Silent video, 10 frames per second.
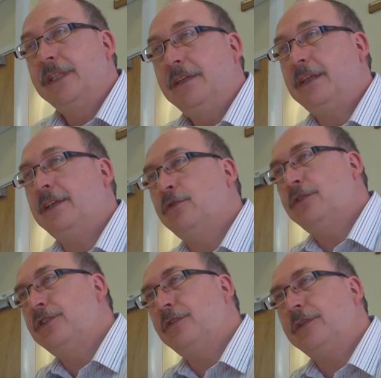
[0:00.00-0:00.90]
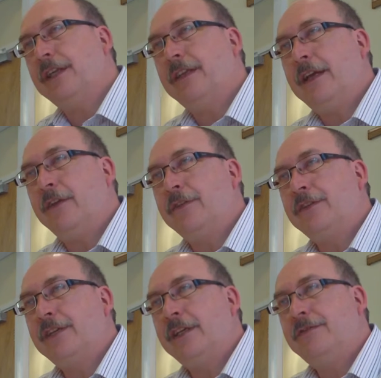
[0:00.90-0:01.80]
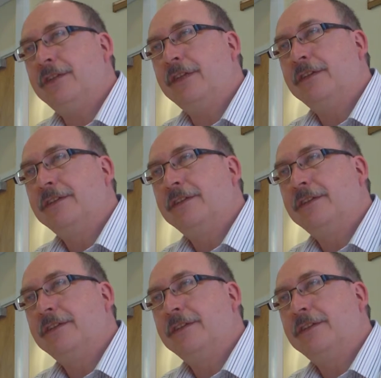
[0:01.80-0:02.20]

They could still get the health and safety.